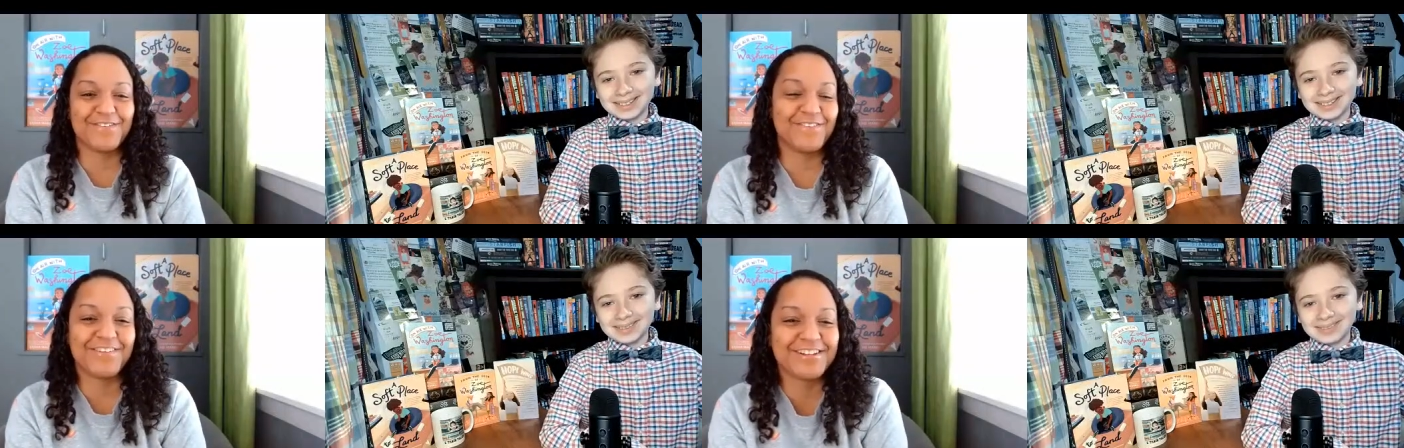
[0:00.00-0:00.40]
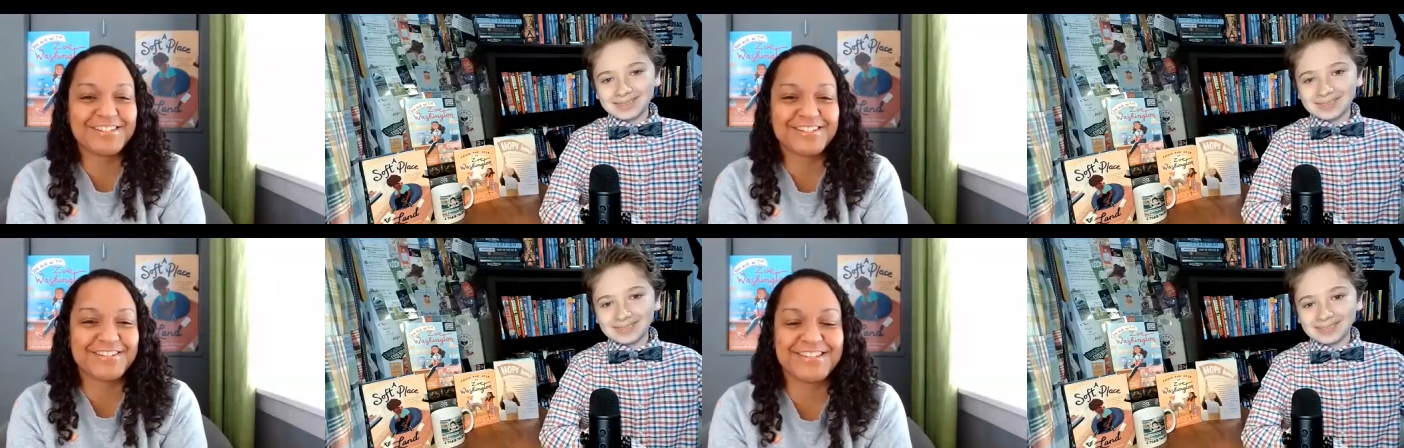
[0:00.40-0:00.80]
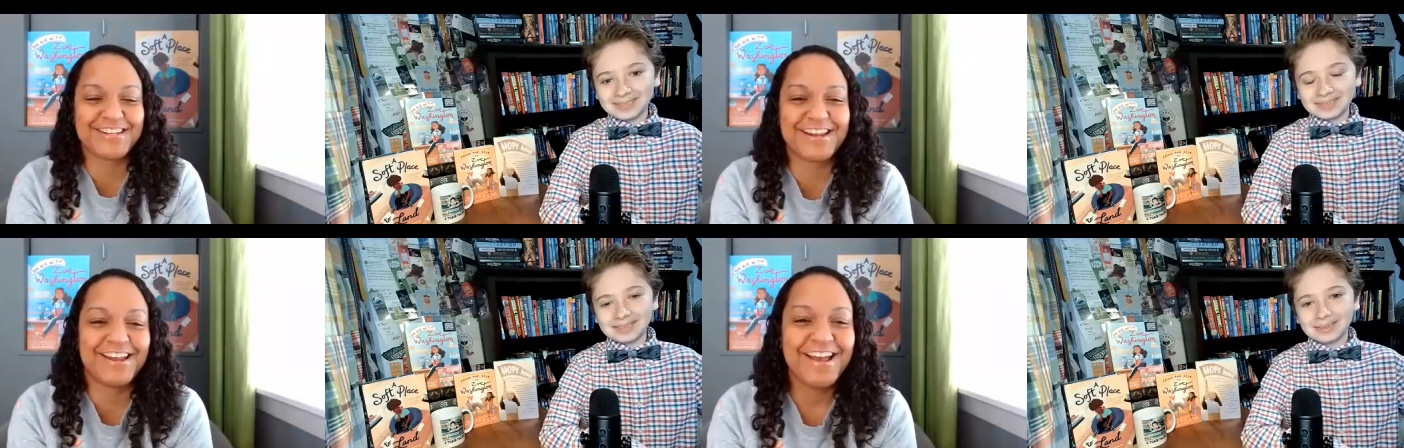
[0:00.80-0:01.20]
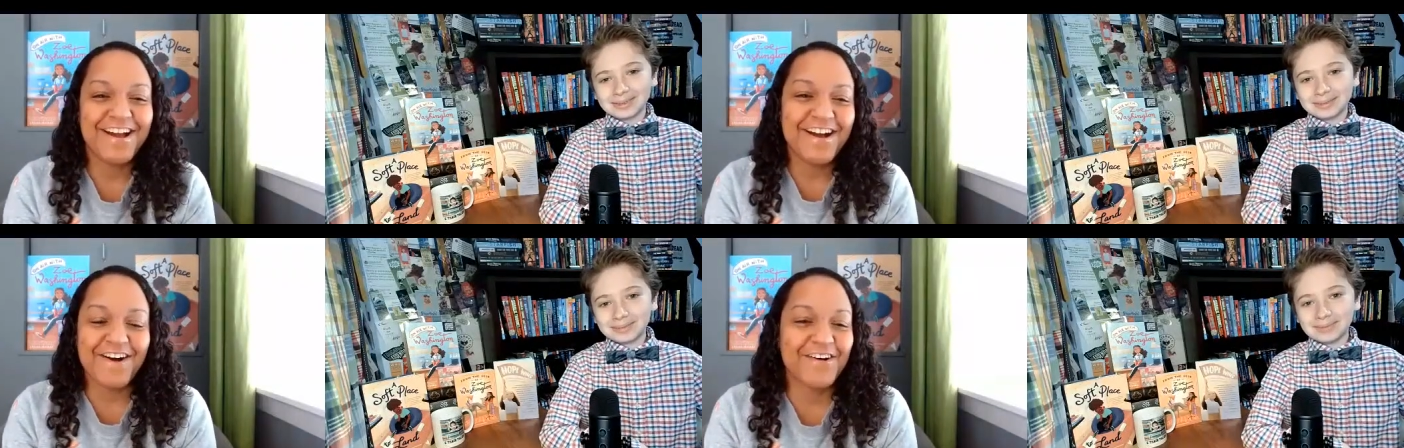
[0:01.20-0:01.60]
Speaker 1: cool to see
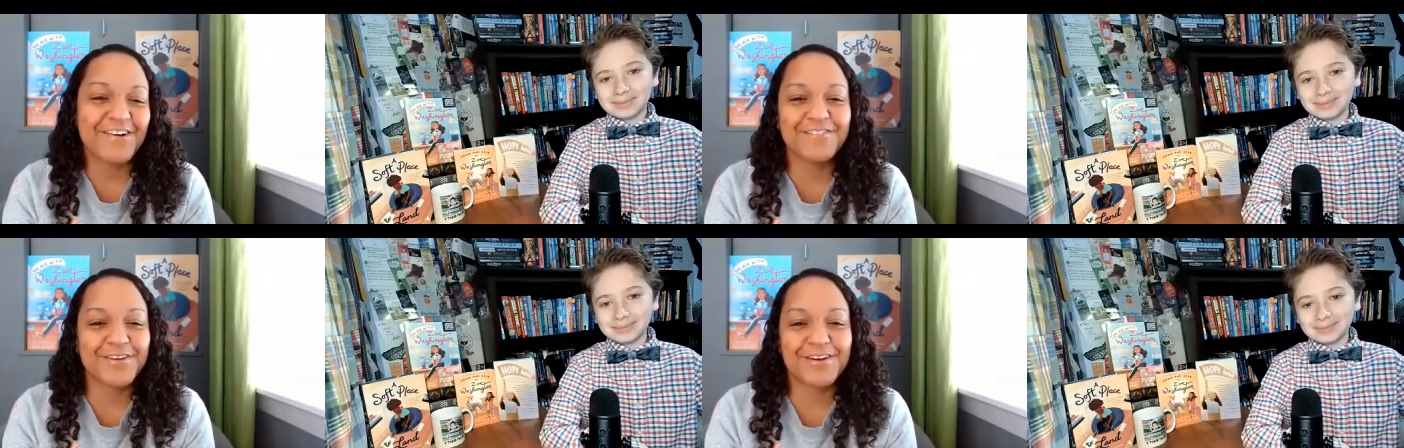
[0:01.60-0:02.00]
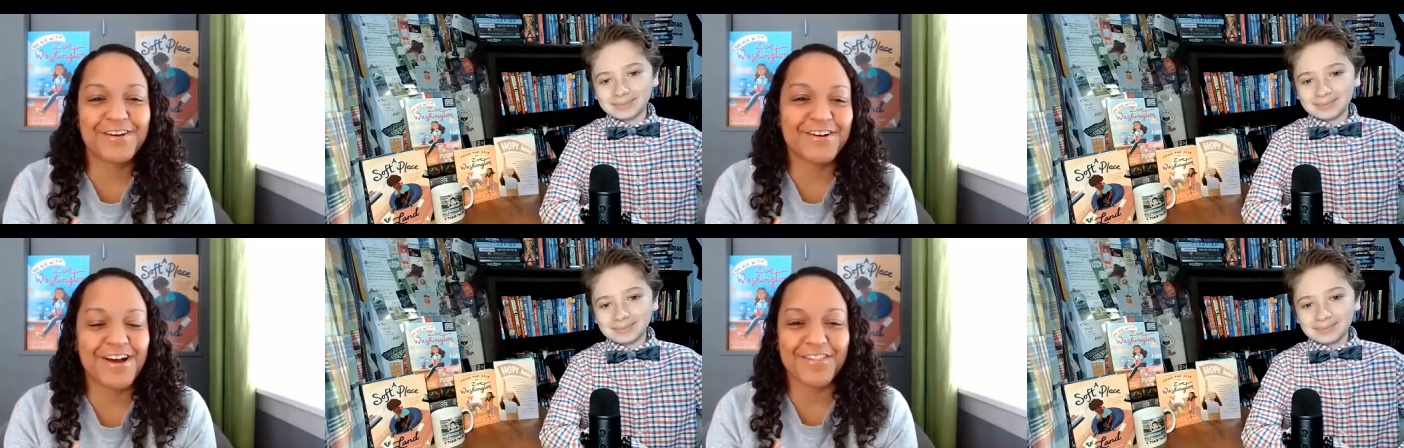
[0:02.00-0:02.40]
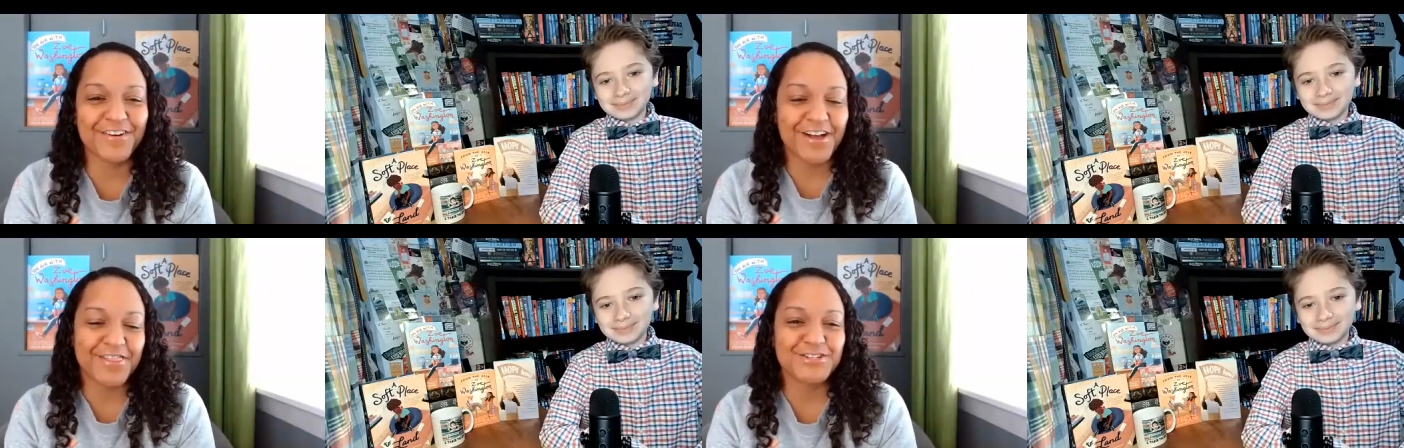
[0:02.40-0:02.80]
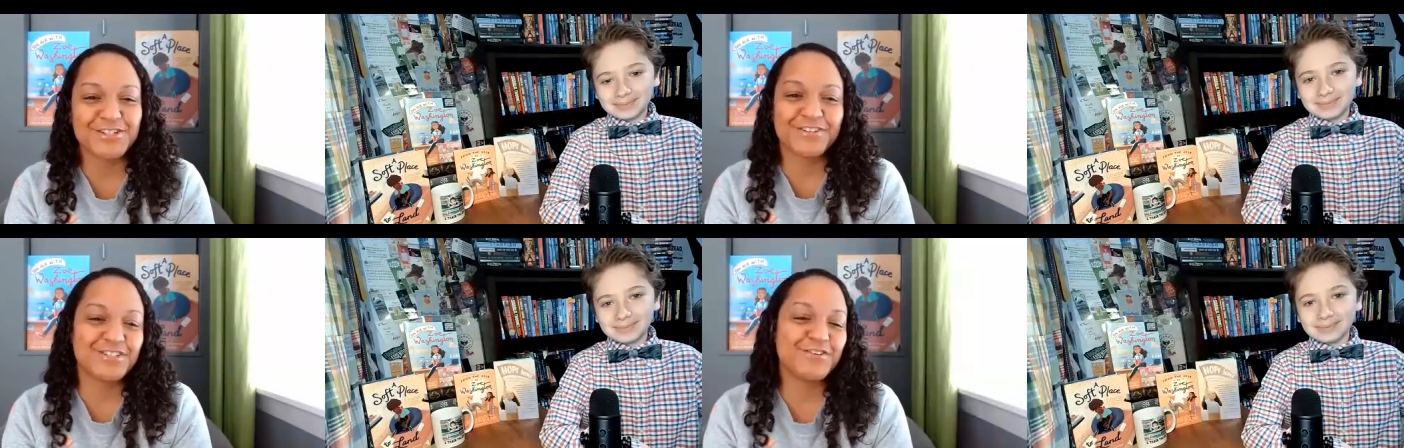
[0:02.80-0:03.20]
all of the other authors
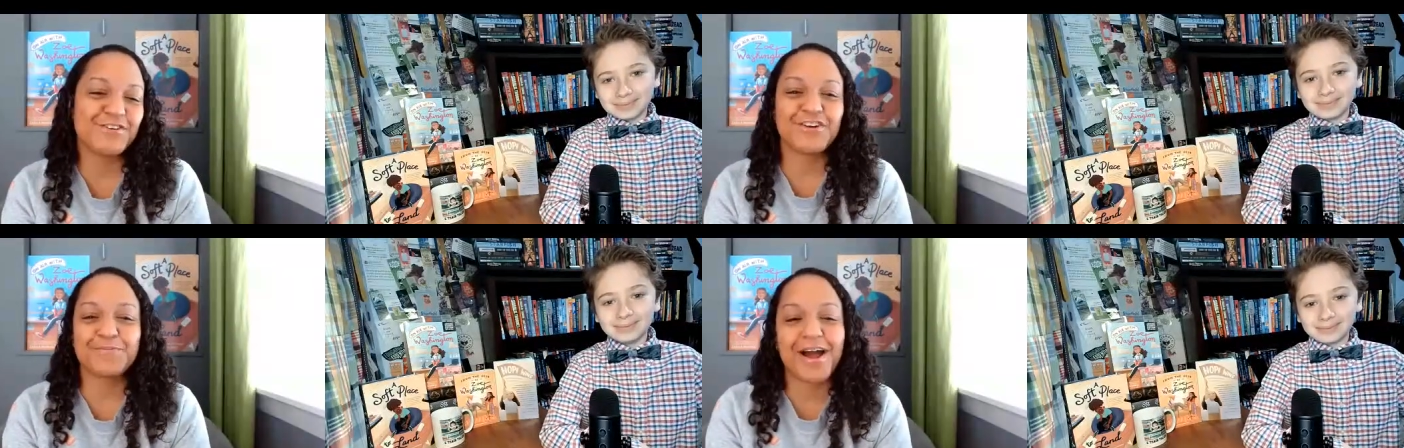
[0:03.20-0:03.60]
you've interviewed in your